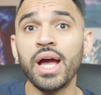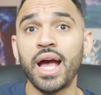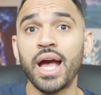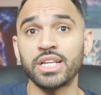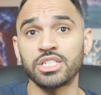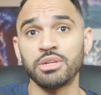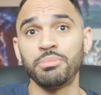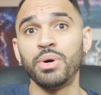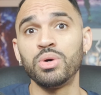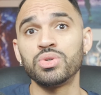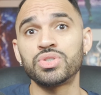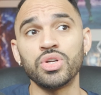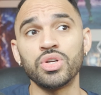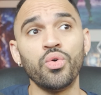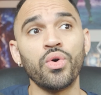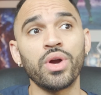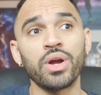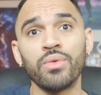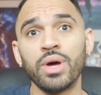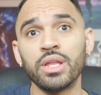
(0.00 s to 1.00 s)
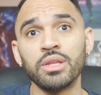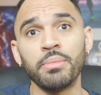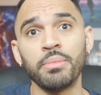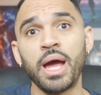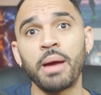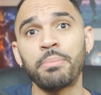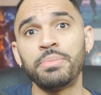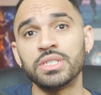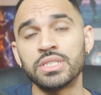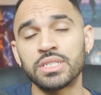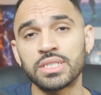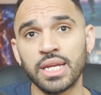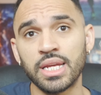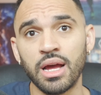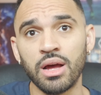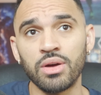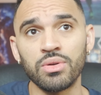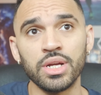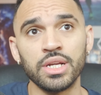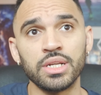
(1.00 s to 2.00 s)
as opposed to going around the map and
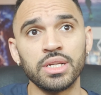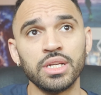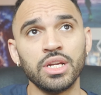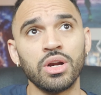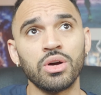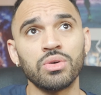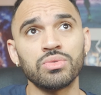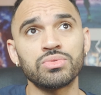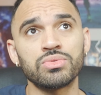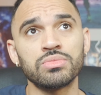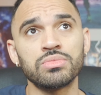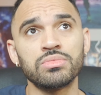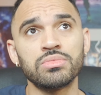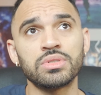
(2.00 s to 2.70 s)
scout and you know